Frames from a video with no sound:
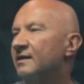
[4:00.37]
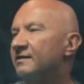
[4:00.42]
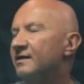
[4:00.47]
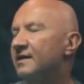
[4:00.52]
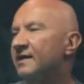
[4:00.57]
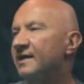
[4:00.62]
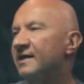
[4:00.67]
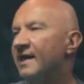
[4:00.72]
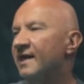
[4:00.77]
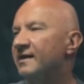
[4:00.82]

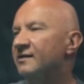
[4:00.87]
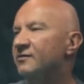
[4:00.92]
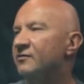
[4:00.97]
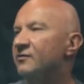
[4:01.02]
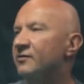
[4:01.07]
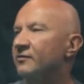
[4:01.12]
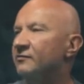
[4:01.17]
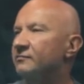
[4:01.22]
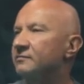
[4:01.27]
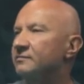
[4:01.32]
again,
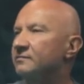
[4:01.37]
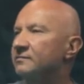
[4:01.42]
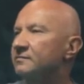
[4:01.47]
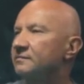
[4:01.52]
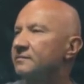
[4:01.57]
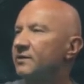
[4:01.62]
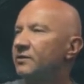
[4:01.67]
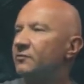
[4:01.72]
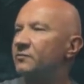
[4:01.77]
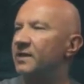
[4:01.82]

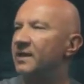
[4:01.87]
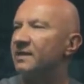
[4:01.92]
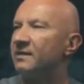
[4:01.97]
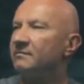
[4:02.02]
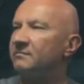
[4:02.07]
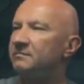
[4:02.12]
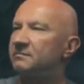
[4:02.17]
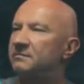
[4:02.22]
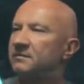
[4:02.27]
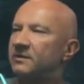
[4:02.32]
you may
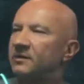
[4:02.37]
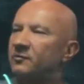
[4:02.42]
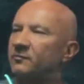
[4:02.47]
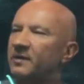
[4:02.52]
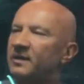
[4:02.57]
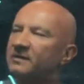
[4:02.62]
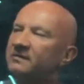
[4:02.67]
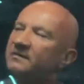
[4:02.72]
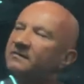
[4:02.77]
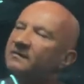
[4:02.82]

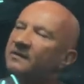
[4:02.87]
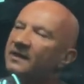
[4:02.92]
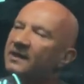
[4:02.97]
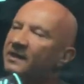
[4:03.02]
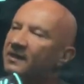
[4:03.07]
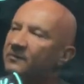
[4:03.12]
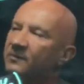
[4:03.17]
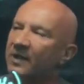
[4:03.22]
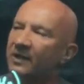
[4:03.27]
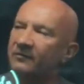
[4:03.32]
think
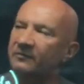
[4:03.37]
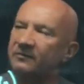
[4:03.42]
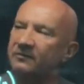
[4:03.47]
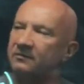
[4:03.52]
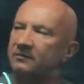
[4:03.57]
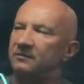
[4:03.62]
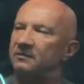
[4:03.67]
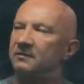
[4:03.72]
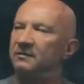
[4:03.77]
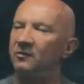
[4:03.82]
about
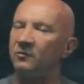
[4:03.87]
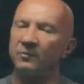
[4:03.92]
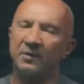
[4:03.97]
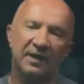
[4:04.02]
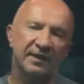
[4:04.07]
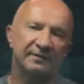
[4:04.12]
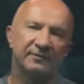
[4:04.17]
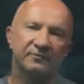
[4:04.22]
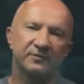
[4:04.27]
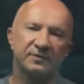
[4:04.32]
your
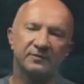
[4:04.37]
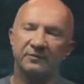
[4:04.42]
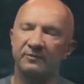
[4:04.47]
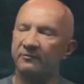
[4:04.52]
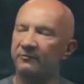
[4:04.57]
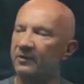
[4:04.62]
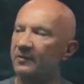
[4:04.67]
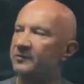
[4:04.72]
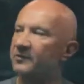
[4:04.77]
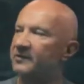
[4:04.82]
binary string
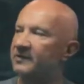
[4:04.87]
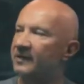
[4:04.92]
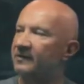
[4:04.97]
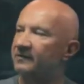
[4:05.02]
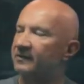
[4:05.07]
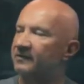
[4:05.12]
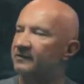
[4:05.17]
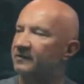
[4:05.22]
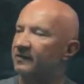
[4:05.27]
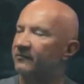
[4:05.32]

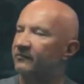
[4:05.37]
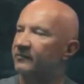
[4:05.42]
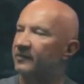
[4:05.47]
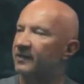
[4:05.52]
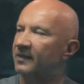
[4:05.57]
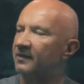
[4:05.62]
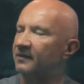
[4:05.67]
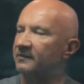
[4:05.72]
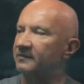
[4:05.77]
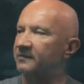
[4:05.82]
representing something
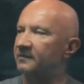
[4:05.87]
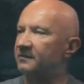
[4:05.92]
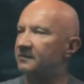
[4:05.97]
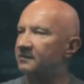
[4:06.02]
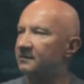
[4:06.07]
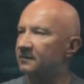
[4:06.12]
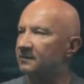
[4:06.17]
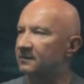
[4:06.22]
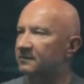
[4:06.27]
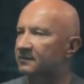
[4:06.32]
else.
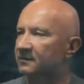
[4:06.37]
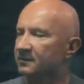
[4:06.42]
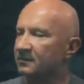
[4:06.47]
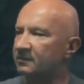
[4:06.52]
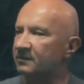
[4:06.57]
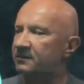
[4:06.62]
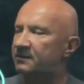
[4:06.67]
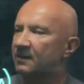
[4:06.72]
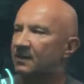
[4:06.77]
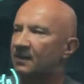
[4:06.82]

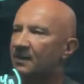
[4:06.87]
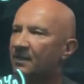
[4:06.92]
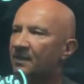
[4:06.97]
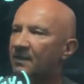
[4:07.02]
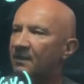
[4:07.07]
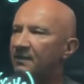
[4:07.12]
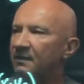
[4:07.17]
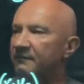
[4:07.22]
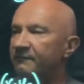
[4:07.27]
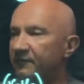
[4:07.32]

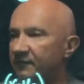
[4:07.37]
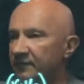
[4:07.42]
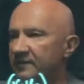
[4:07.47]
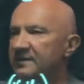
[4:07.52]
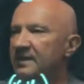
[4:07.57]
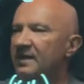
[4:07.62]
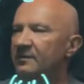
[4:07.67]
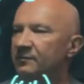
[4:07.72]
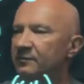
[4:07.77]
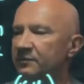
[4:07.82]
For
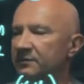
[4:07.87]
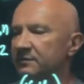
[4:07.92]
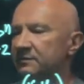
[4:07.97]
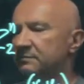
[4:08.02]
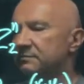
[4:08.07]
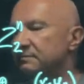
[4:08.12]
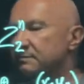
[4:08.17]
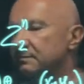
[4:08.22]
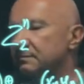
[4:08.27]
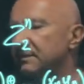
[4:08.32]
example,
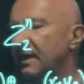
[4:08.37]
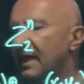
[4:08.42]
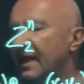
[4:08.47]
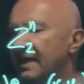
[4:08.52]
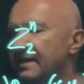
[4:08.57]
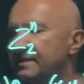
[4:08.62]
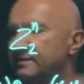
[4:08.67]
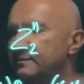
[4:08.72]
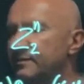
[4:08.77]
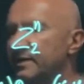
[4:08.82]

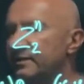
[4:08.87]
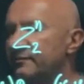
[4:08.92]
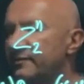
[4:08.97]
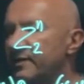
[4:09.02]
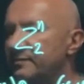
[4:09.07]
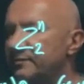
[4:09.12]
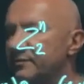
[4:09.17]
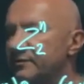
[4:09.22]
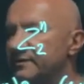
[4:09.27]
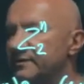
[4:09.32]
x may
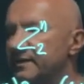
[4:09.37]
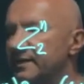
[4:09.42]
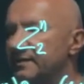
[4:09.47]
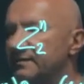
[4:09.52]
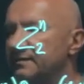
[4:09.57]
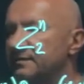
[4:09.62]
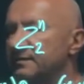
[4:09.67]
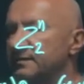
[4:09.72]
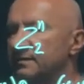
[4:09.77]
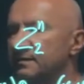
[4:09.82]

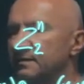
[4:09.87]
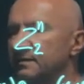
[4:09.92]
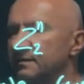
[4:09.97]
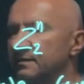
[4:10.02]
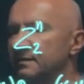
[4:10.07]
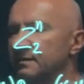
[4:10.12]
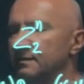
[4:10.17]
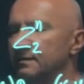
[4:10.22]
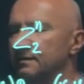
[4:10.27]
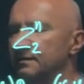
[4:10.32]
represent
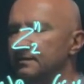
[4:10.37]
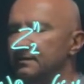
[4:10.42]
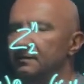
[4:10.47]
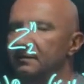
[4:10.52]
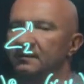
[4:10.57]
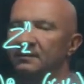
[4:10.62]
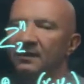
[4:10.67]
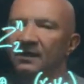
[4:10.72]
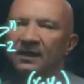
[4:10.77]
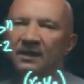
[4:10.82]

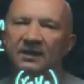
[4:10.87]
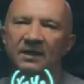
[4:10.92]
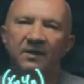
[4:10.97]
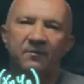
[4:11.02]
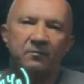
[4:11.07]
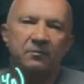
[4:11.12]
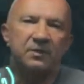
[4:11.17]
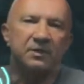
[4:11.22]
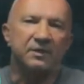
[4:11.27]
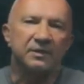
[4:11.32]
a
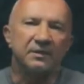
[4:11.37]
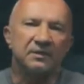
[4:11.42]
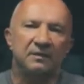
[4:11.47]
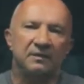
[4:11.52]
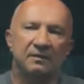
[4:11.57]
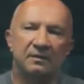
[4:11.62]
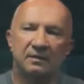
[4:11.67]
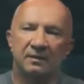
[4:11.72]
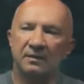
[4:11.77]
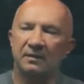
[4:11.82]
number in